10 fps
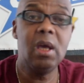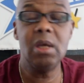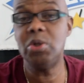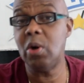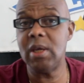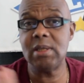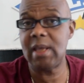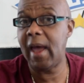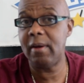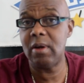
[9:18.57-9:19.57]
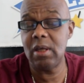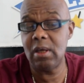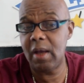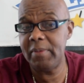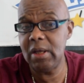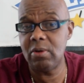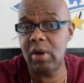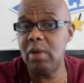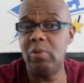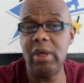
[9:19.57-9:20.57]
Enjoy your Saturday. I mean, a
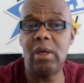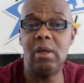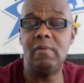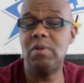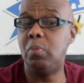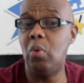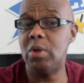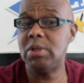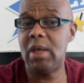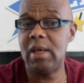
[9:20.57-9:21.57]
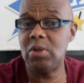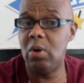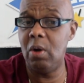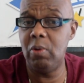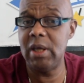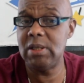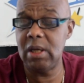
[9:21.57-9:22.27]
great weekend of sports, as always.